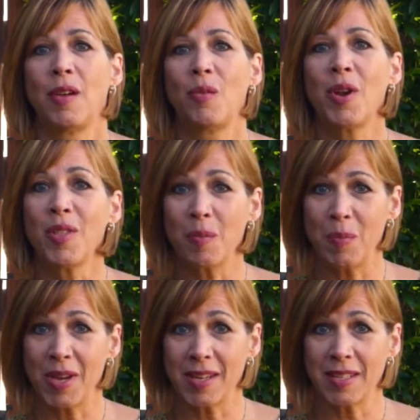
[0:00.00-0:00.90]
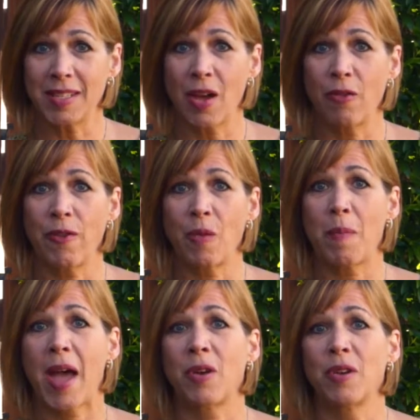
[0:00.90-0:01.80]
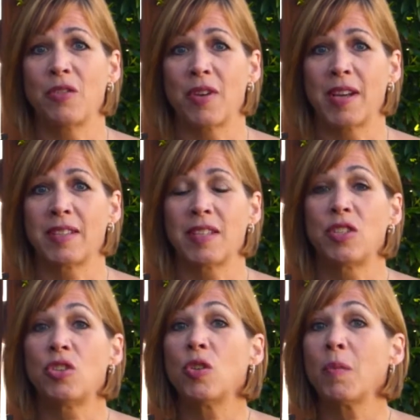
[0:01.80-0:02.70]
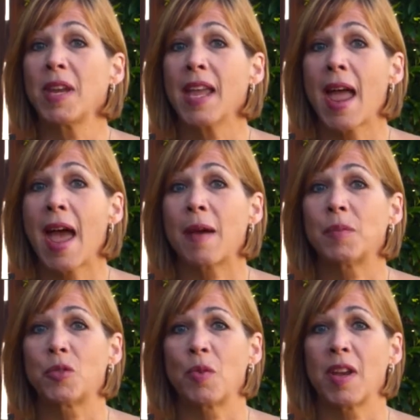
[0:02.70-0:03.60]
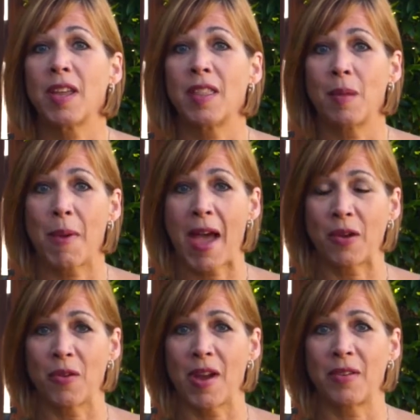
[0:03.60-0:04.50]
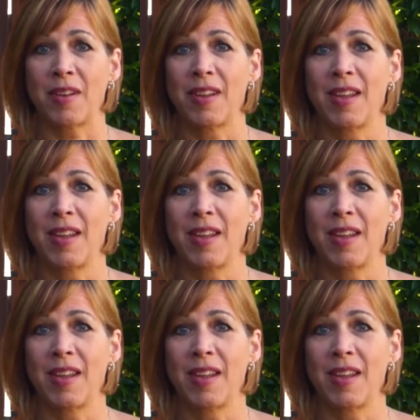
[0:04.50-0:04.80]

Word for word: One of the biggest cell phone battery drains is too many apps running in the background,